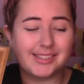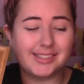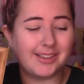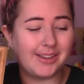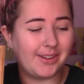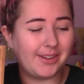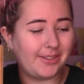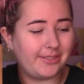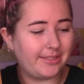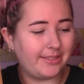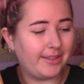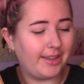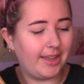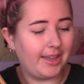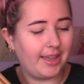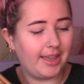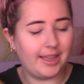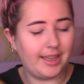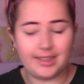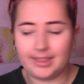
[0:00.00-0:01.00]
So
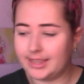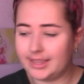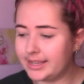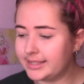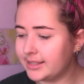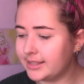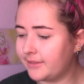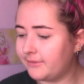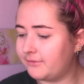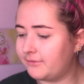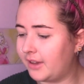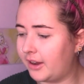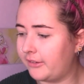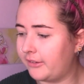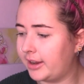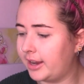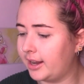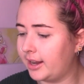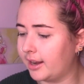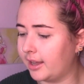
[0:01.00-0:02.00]
these are
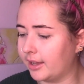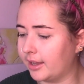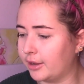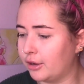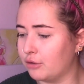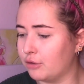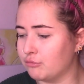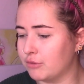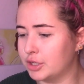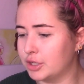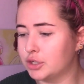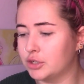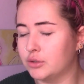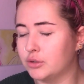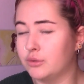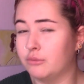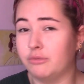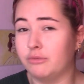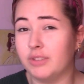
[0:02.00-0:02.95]
very like original